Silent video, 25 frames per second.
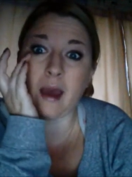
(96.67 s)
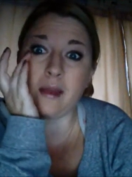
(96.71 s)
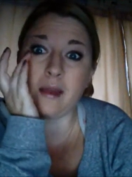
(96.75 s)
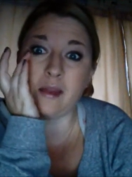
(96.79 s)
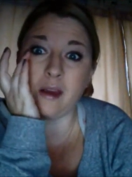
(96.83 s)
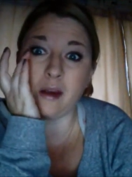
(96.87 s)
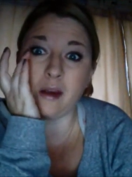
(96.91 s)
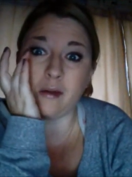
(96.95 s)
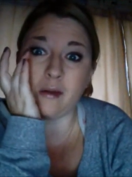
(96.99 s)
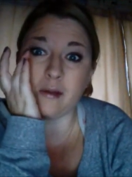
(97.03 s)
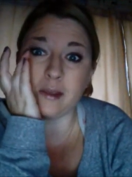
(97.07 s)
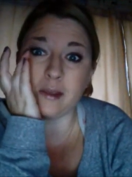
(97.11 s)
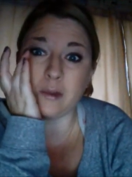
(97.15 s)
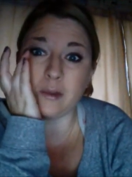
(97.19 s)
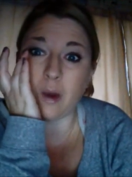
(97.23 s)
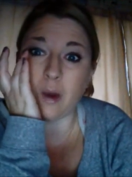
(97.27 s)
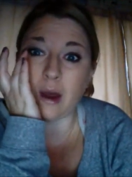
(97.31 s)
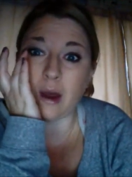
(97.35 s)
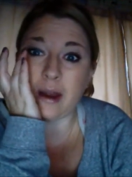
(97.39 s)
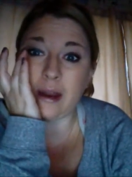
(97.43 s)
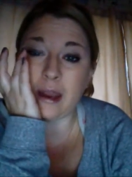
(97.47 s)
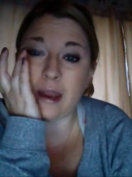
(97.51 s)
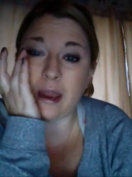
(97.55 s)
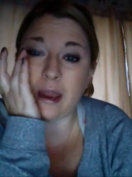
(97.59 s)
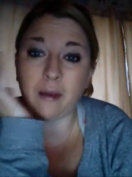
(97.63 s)
there was
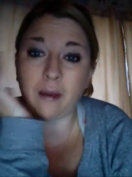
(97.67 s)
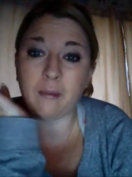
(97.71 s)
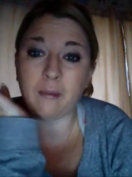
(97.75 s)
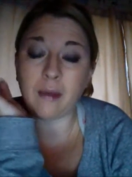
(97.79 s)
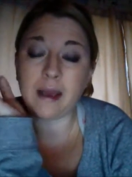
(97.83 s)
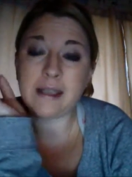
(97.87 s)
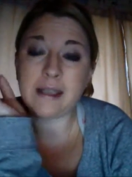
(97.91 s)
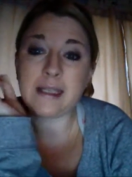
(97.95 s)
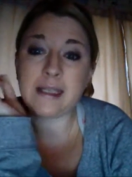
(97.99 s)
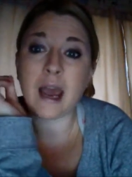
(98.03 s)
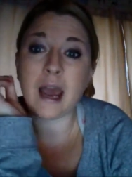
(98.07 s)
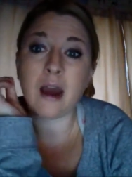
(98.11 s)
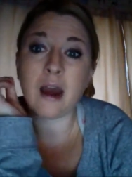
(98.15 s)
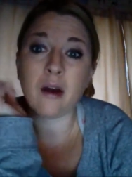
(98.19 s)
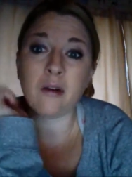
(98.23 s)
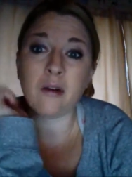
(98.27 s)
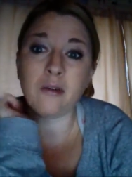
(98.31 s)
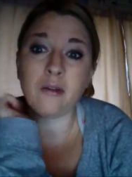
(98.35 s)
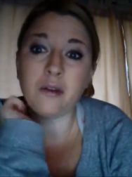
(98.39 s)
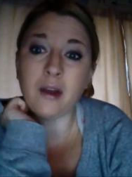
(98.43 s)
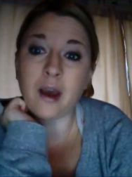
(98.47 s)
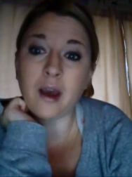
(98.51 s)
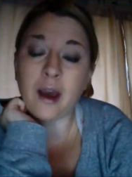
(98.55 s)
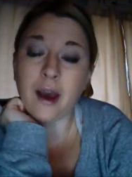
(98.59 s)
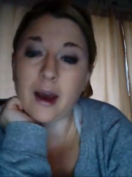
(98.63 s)
one in my
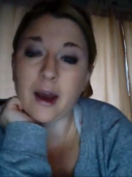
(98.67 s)
town,